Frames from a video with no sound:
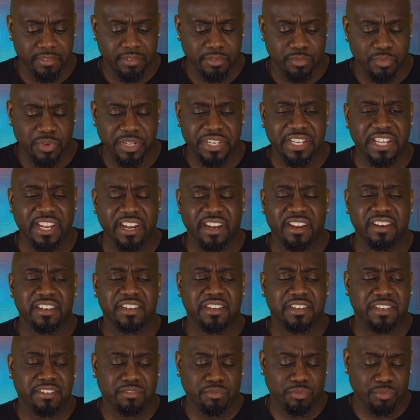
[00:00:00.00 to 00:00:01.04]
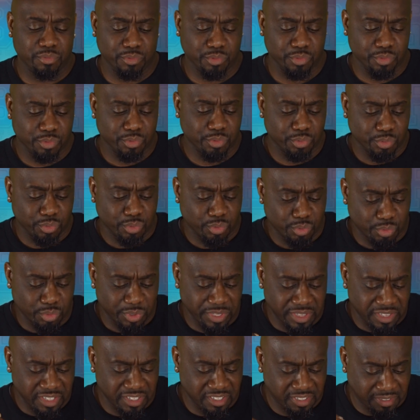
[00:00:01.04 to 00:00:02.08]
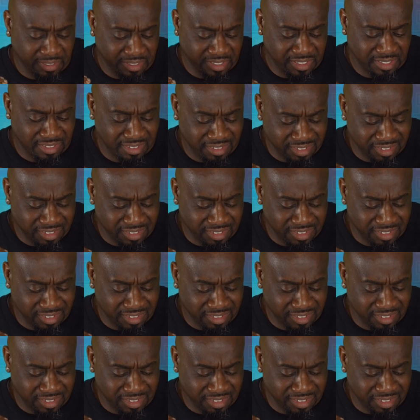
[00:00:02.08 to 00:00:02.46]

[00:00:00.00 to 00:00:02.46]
when this